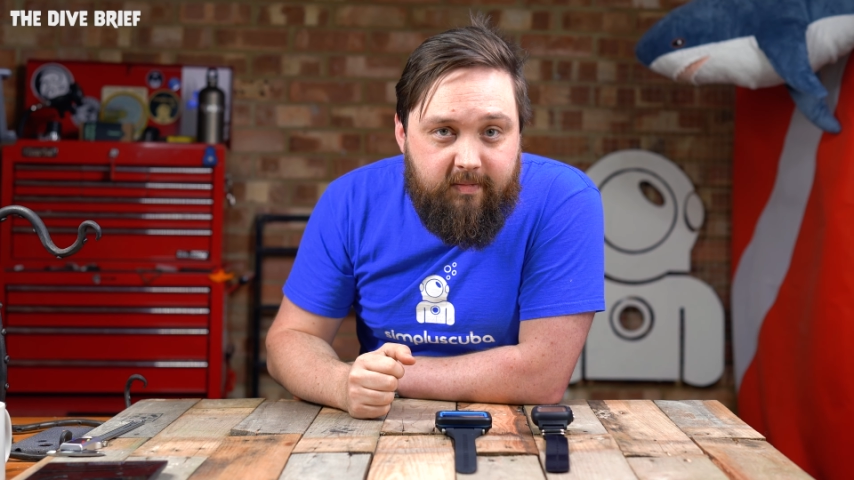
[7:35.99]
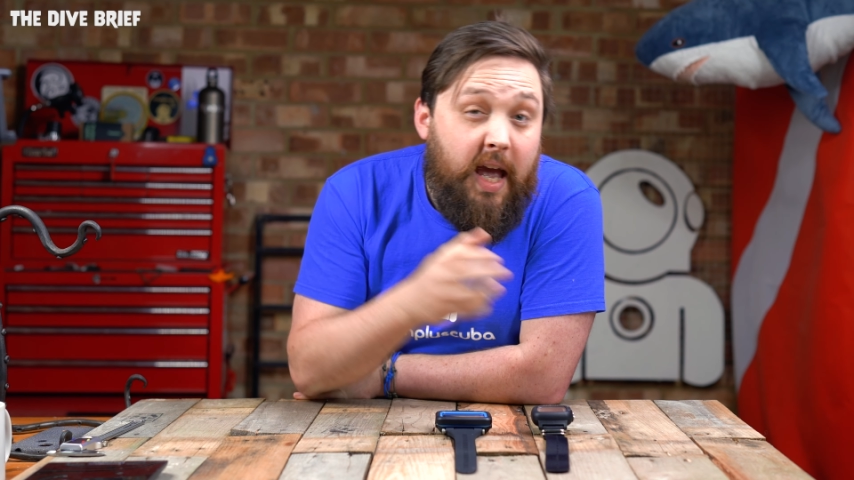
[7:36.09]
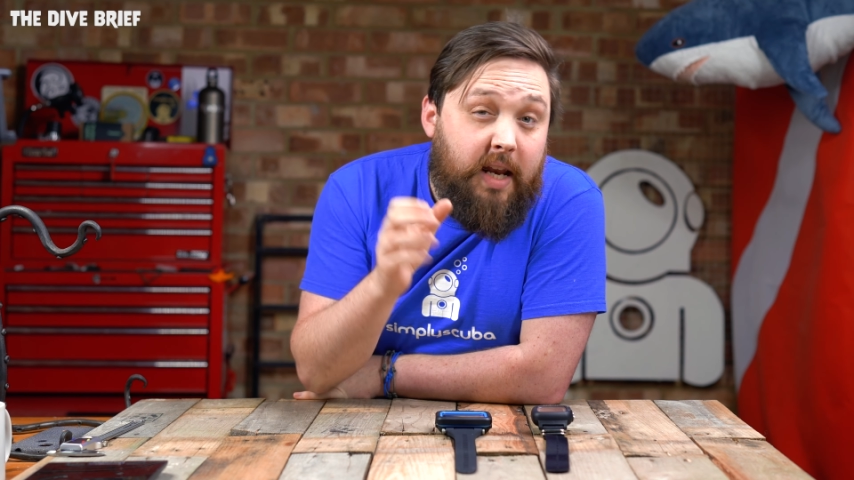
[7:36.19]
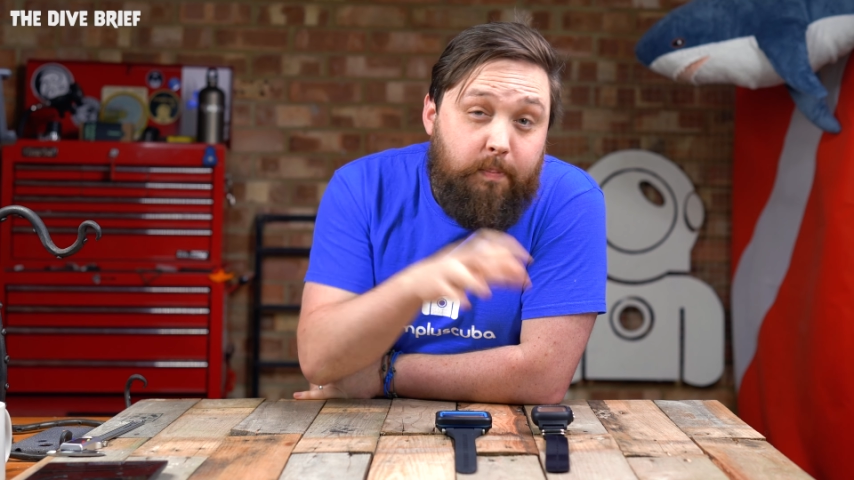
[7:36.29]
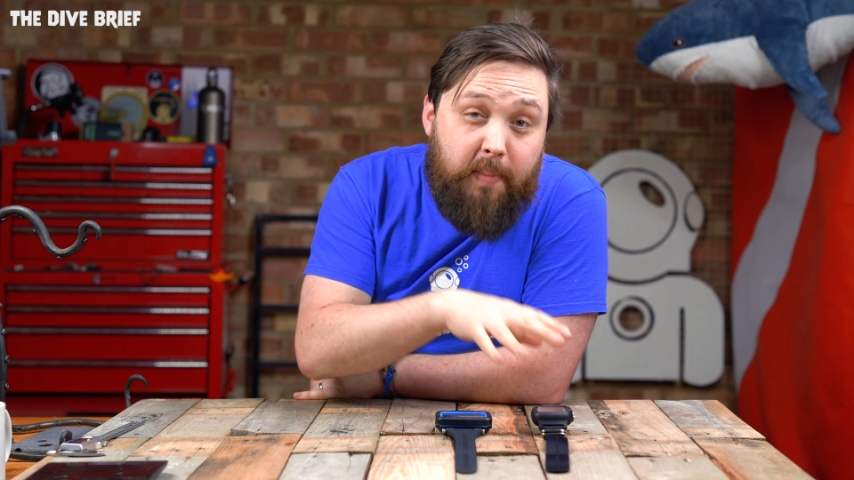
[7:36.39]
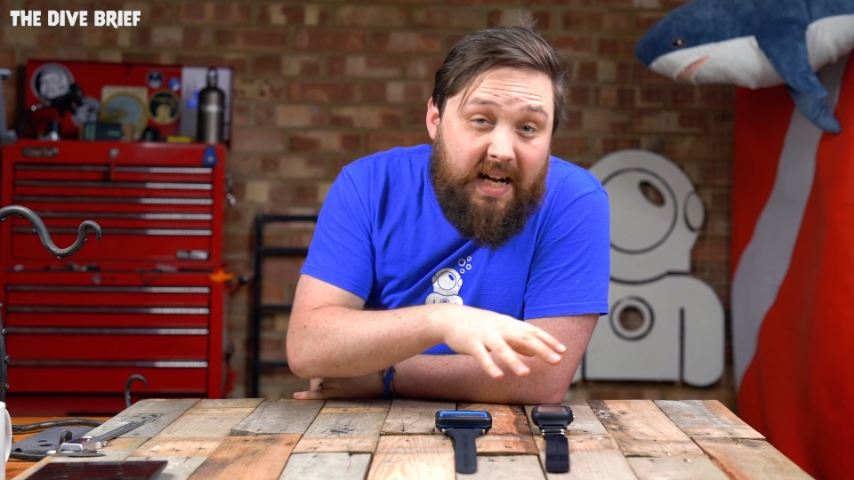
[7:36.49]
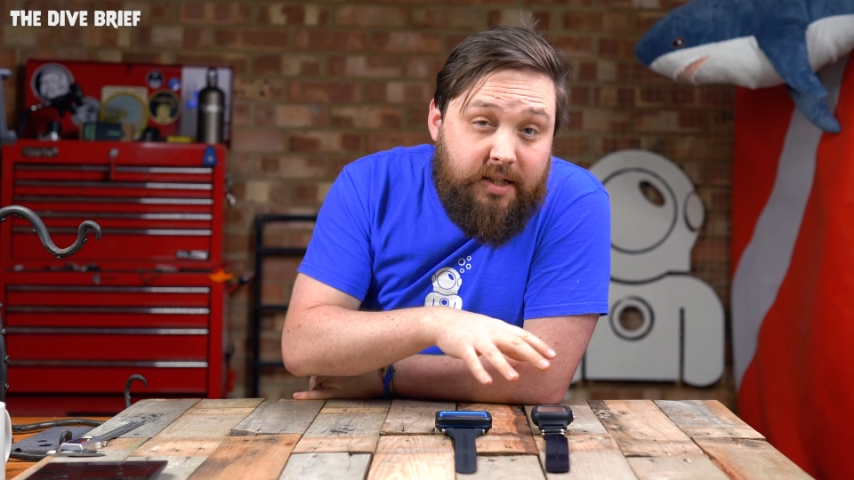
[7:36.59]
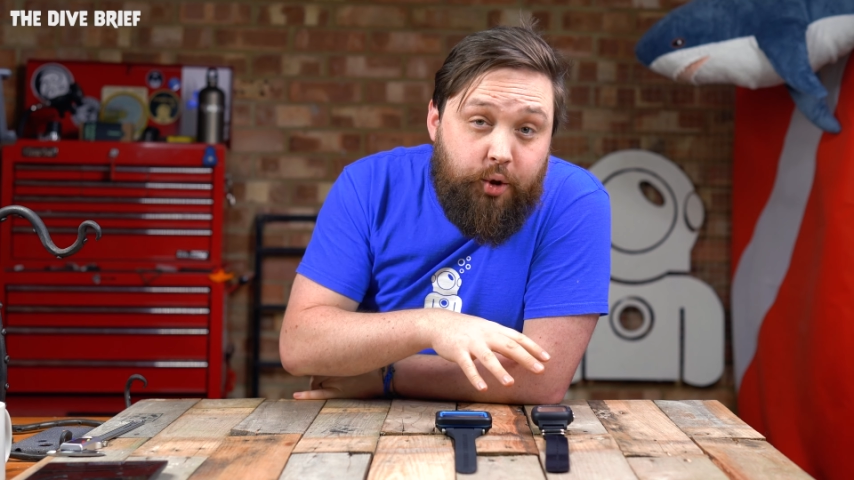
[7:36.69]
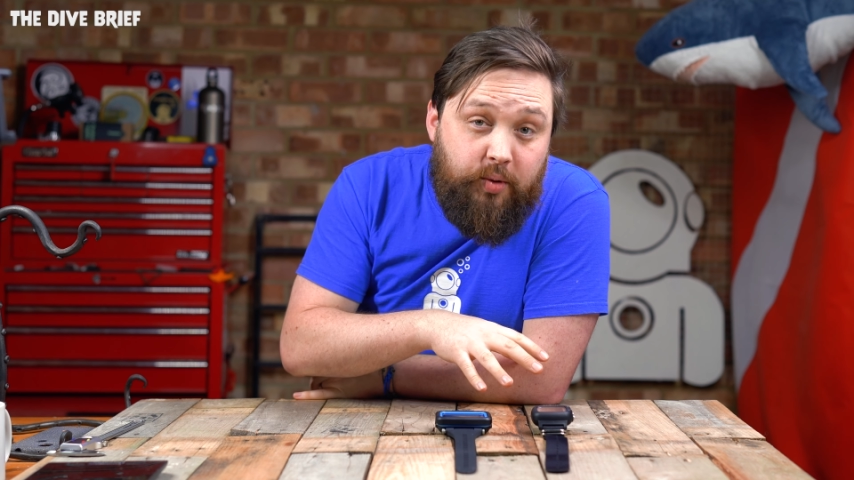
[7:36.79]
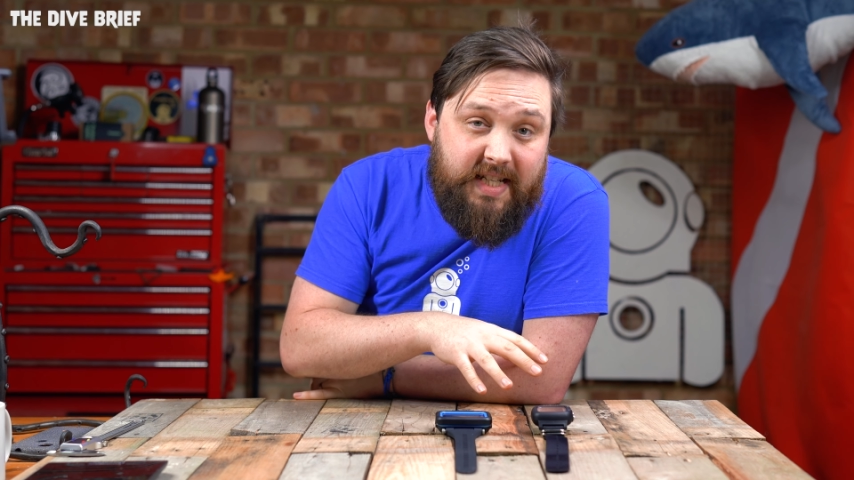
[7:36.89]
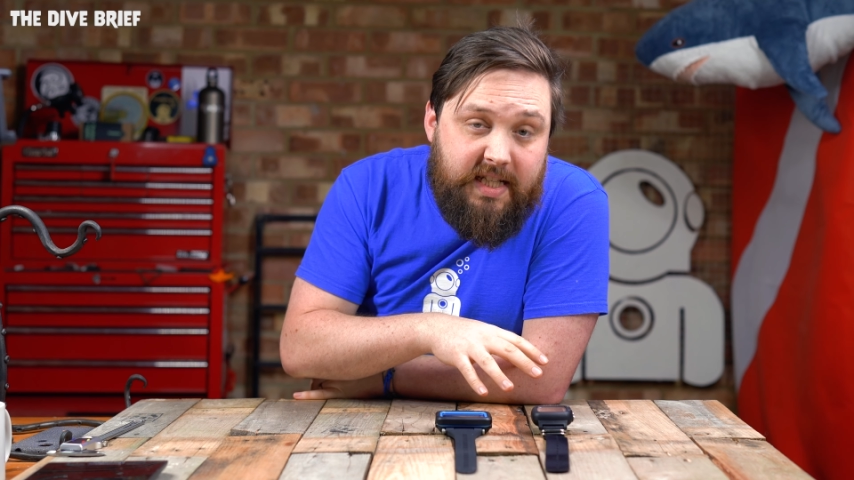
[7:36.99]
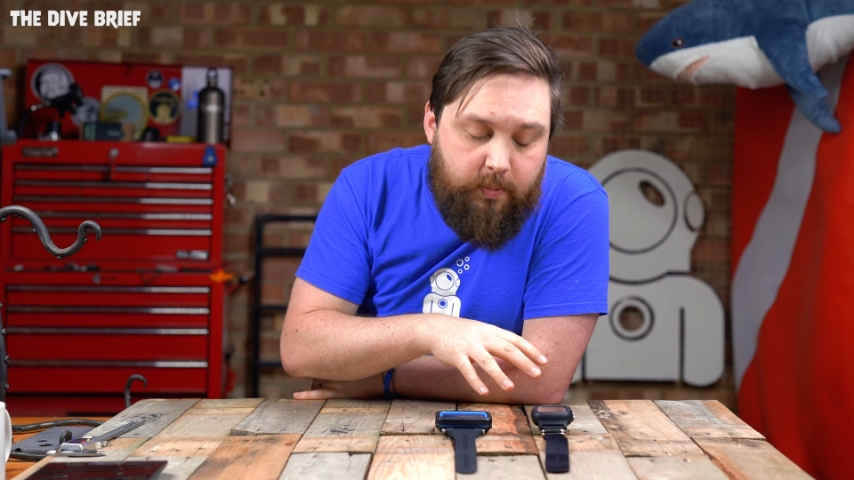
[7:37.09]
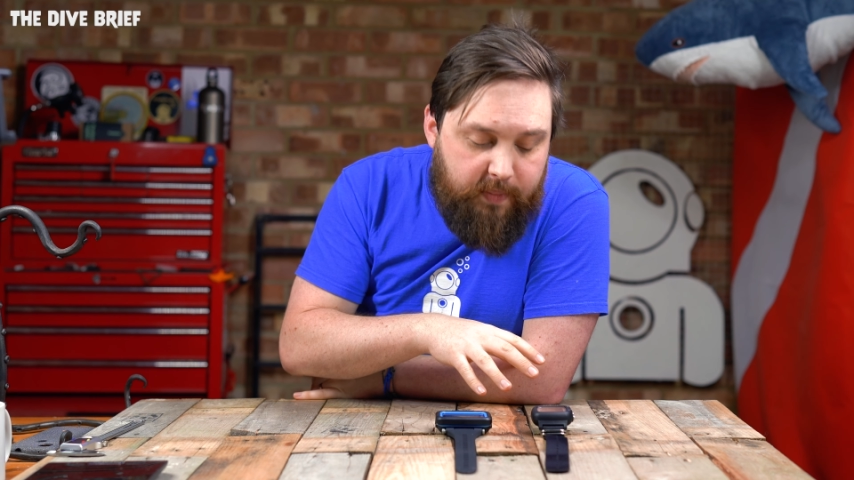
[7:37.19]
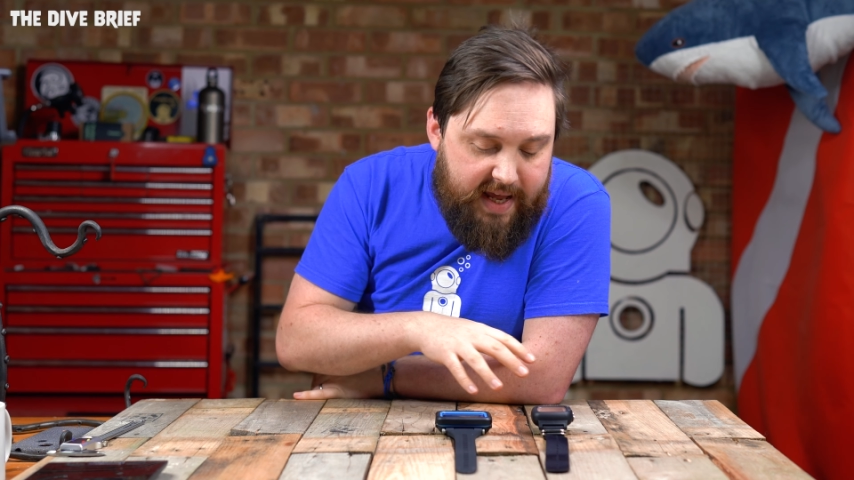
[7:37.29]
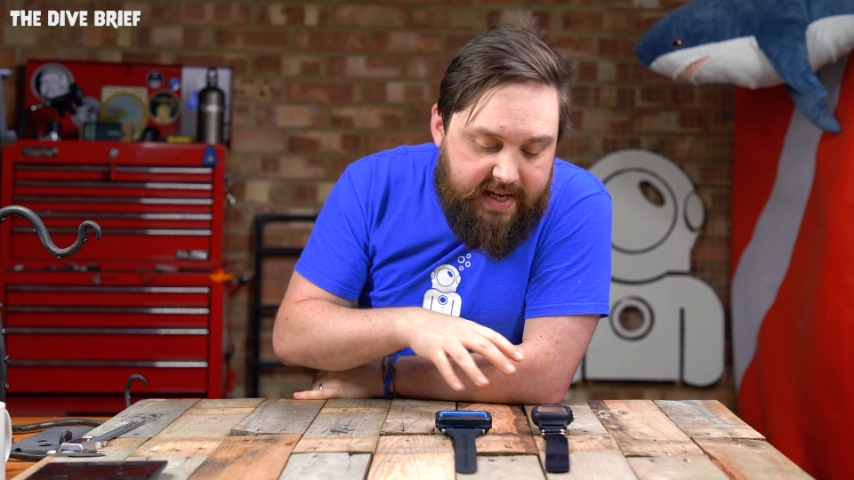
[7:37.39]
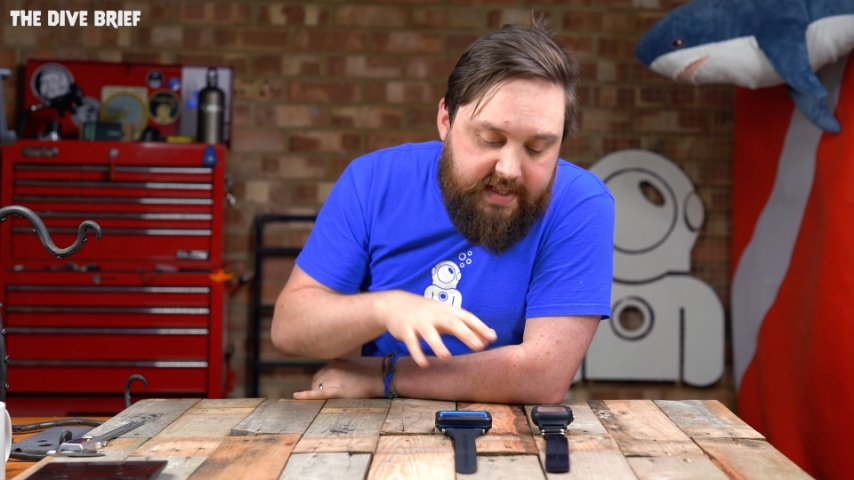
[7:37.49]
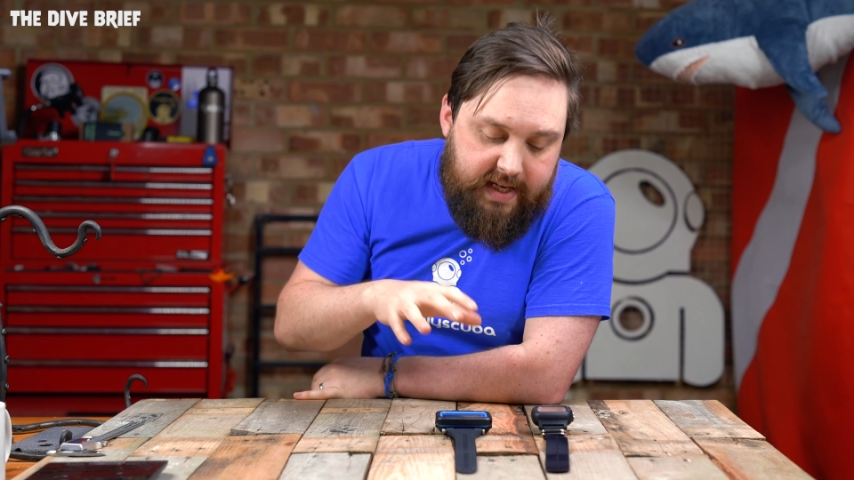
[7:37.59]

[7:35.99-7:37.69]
Heading back to displays,